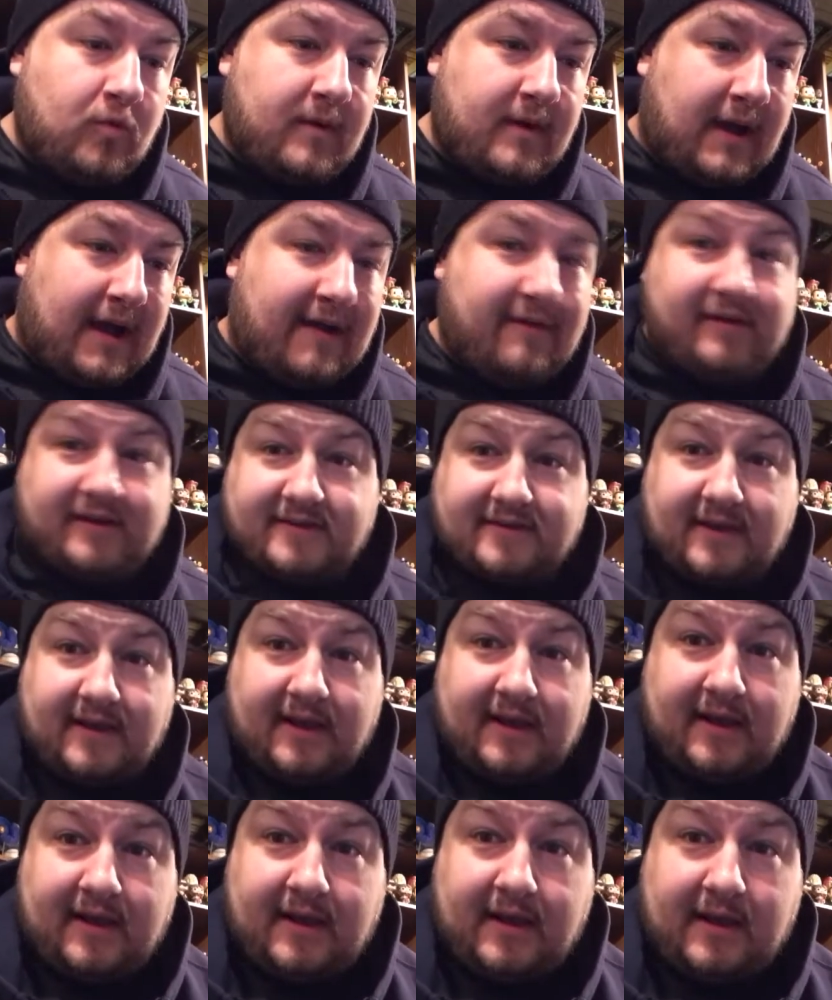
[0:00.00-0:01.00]

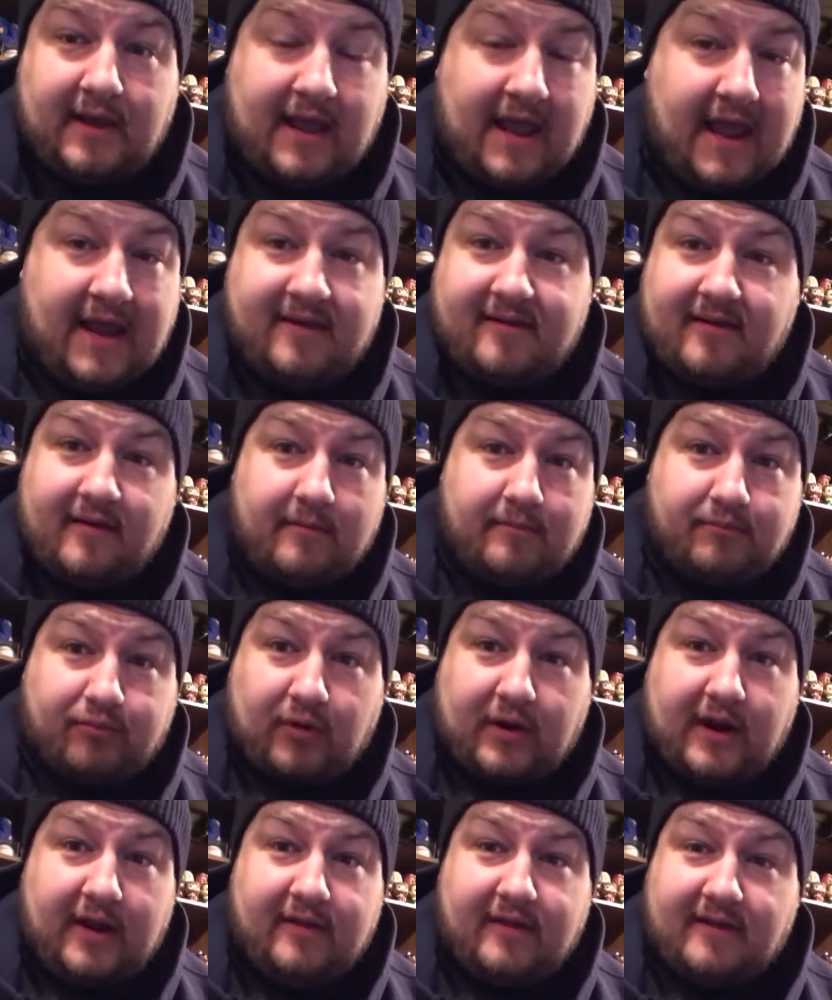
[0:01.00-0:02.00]
obviously ate,
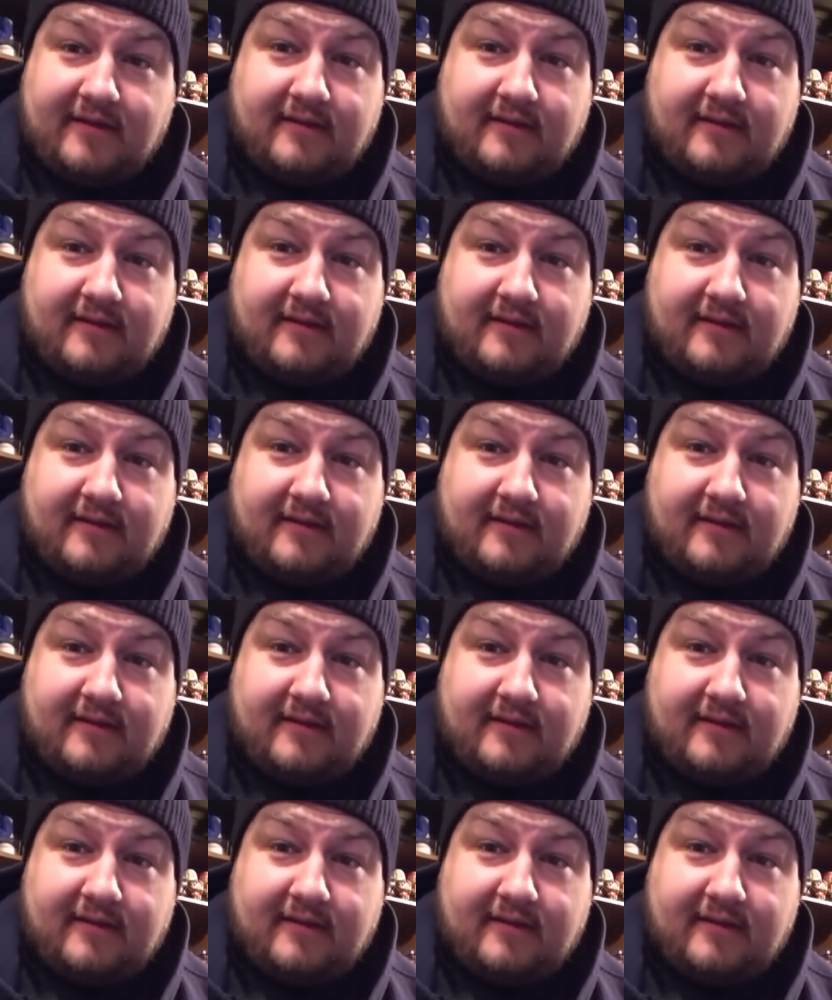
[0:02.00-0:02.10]
breathed.